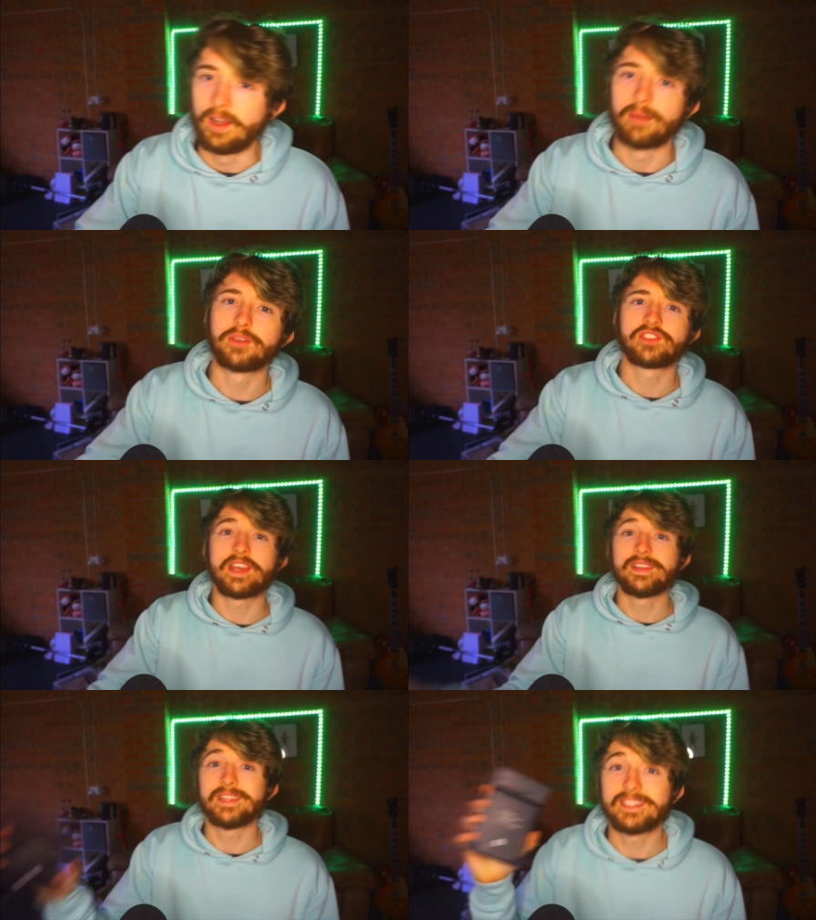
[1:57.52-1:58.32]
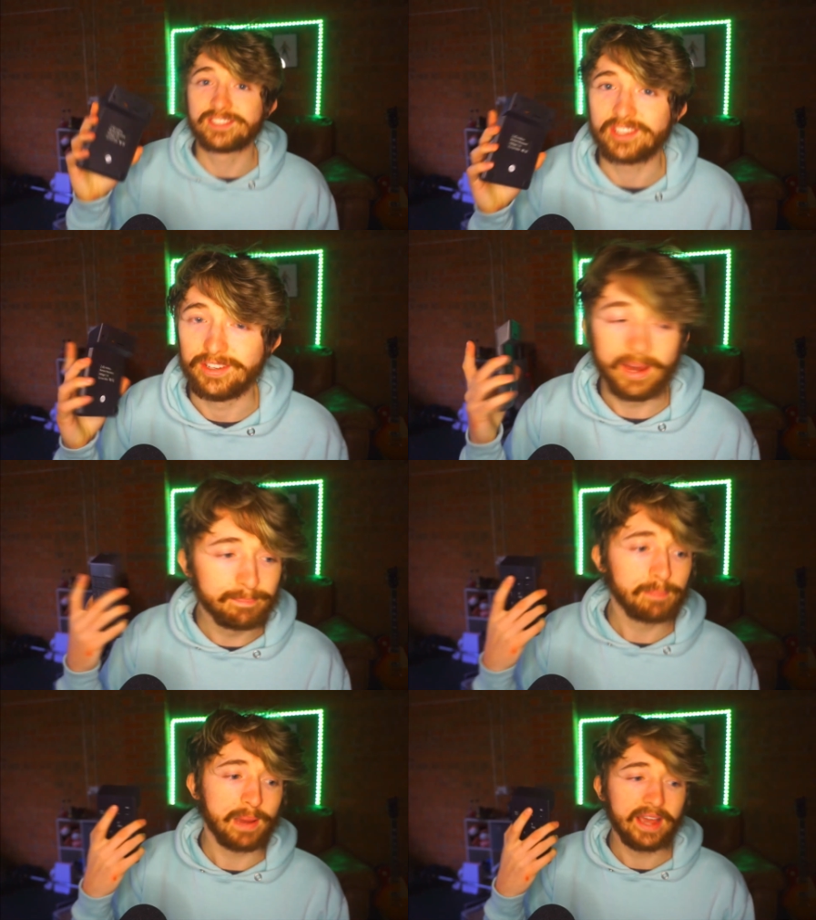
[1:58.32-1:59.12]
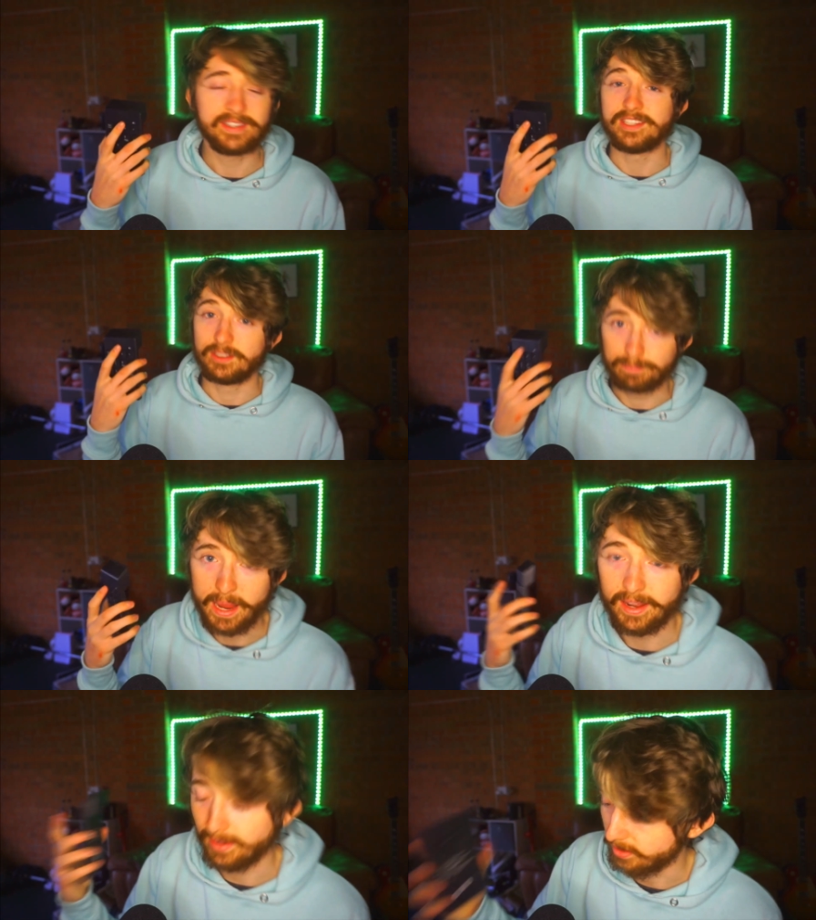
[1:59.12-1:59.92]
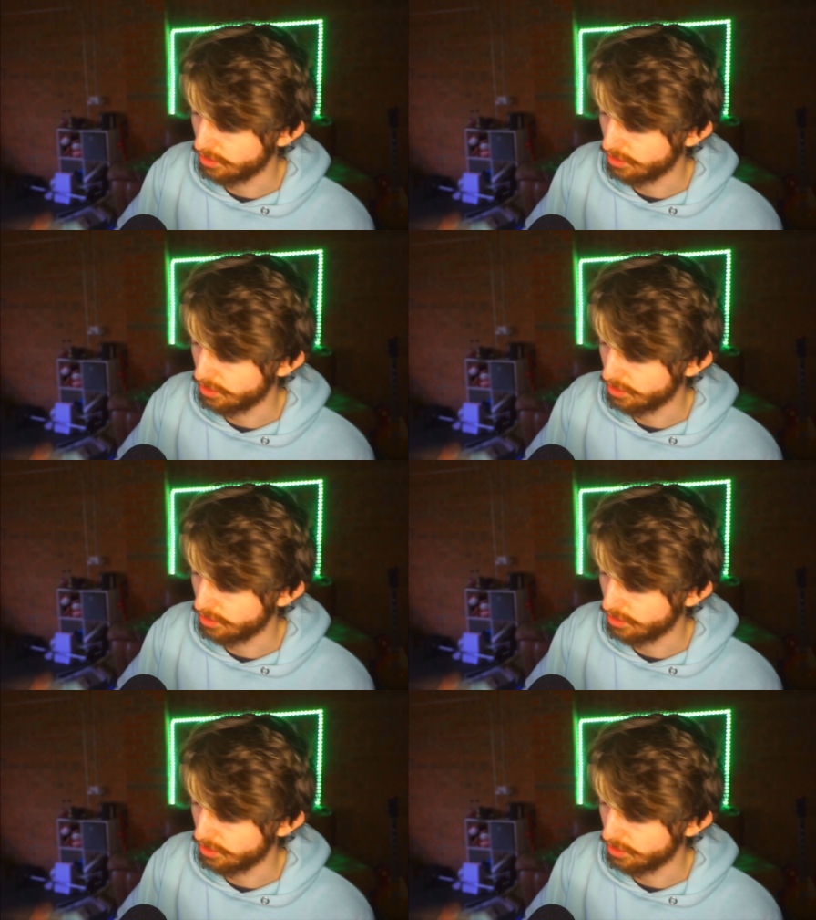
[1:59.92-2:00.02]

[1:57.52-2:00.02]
I'm not saying this number pad is better than a